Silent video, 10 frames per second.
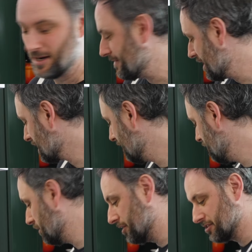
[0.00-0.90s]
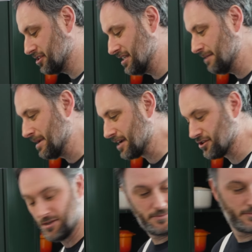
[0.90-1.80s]
and that'll give you a little steam
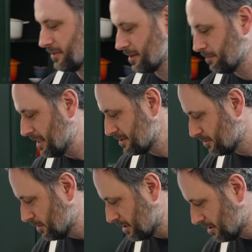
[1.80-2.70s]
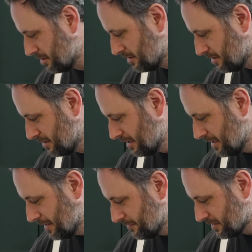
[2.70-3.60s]
action. Pasta water,
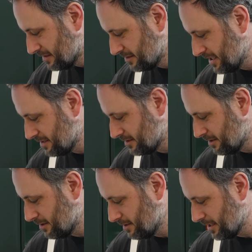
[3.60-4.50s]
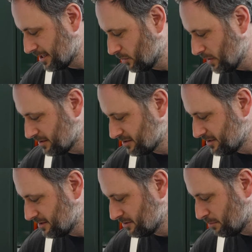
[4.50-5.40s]
seasoned like a
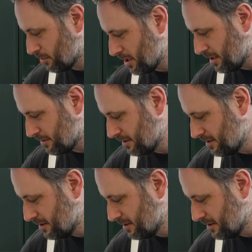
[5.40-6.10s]
well-seasoned broth.